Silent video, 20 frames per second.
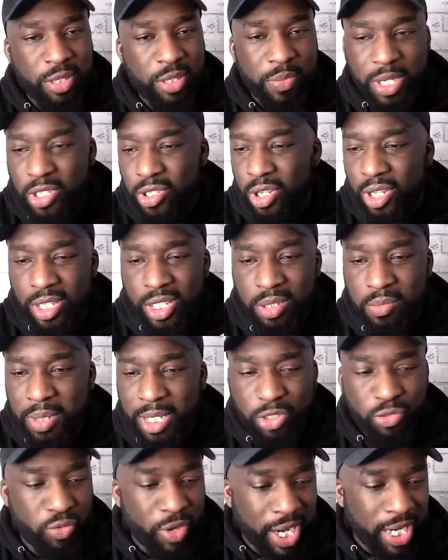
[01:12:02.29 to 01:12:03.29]
My son's
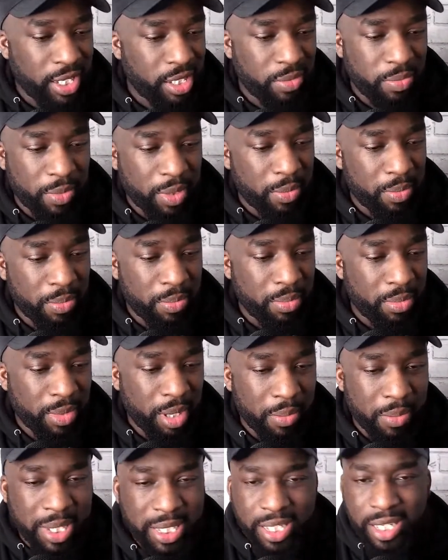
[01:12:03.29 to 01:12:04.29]
mixed race. My
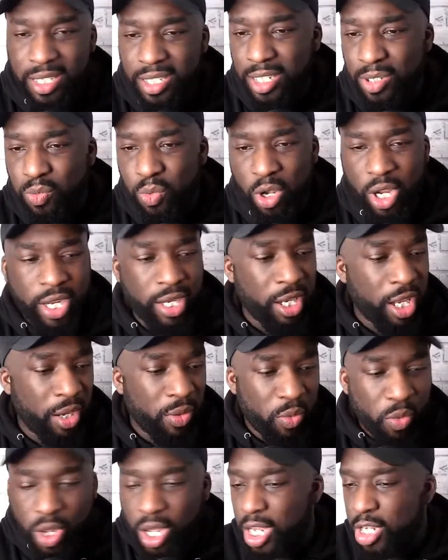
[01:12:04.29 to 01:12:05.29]
missus is white.
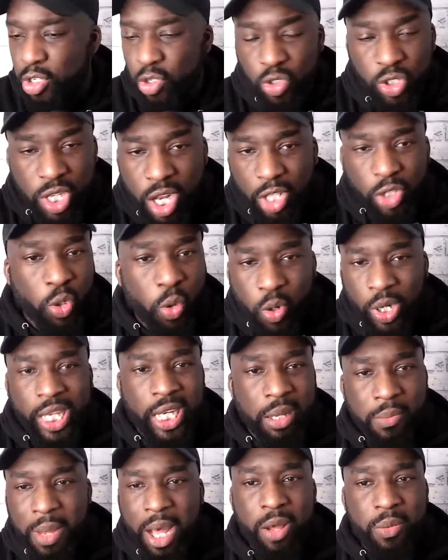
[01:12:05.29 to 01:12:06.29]
Like, what are you just like talking
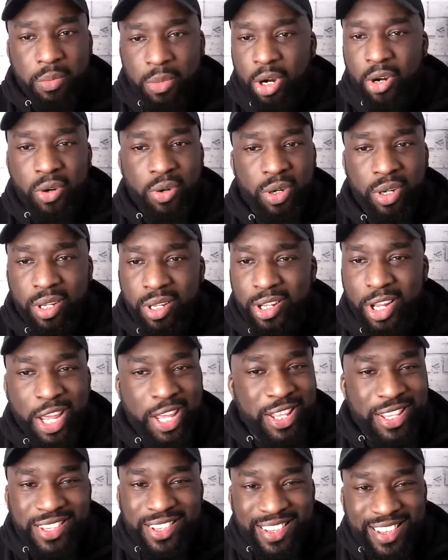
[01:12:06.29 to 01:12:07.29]
about, bro? Like,
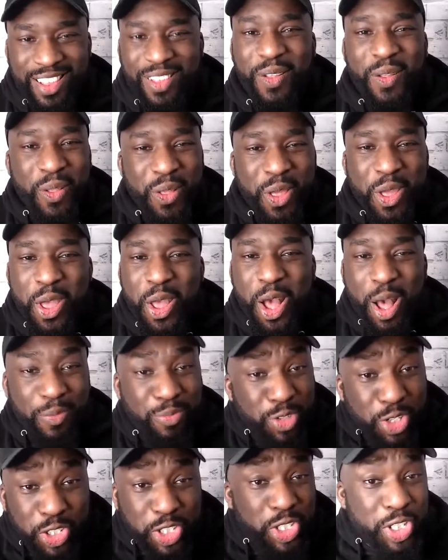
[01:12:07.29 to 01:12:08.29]
no, I'm
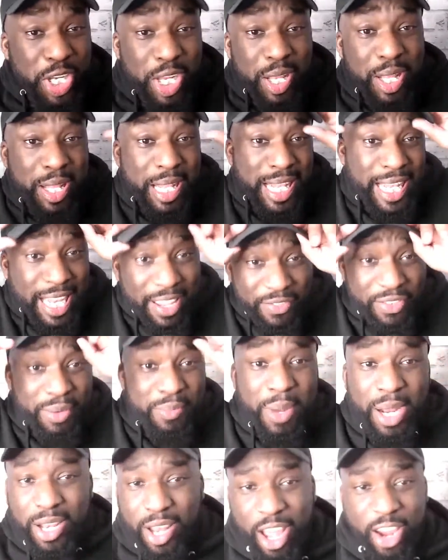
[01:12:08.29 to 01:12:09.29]
just living
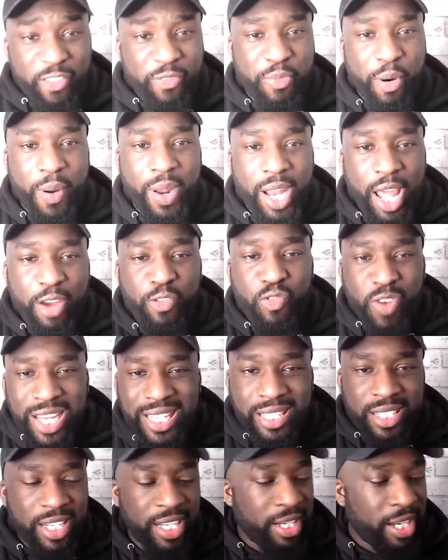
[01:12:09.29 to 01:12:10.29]
my life, bro. I like
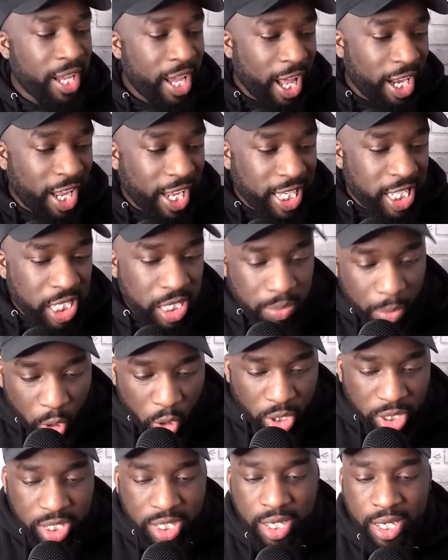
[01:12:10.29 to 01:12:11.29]
wrestling. I like
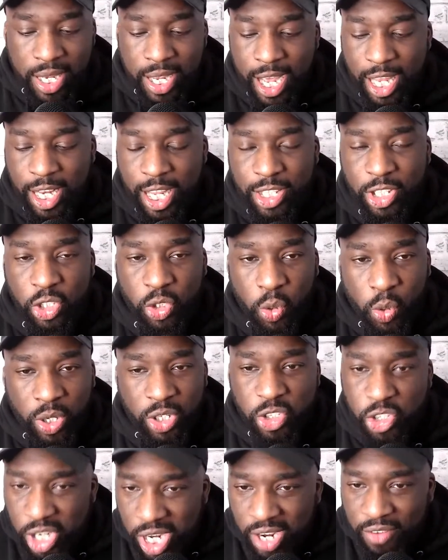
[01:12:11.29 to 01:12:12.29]
sports. I like to talk
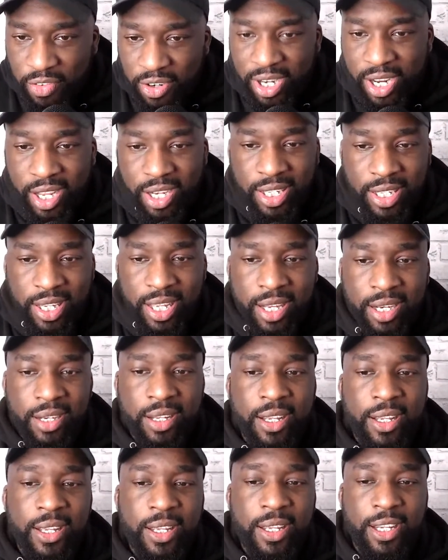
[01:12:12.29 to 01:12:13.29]
shit every now and again.
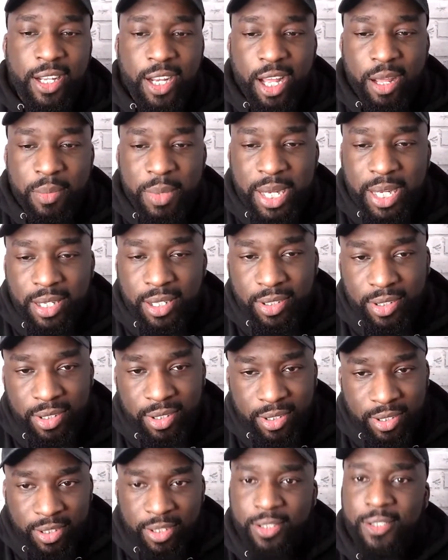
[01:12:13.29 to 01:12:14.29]
You know what I mean?
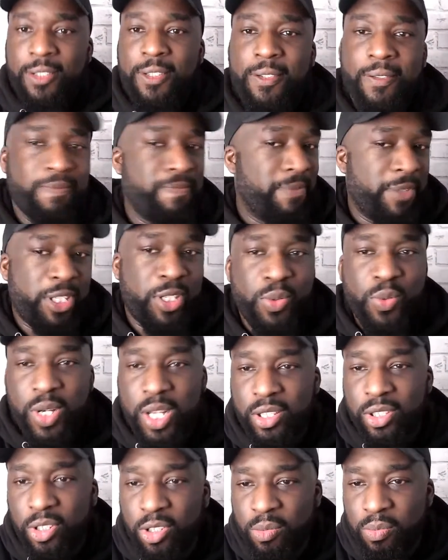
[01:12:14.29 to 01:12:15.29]
That's
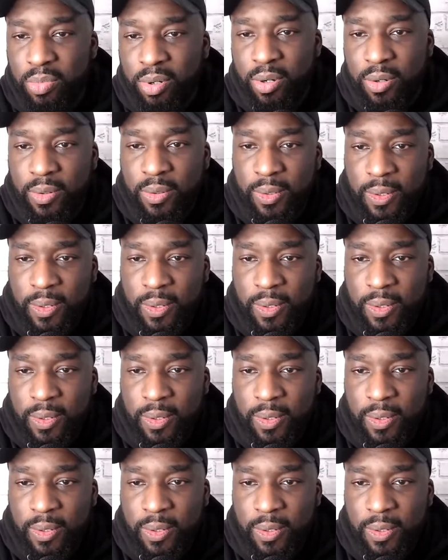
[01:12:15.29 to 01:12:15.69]
what I do, bro.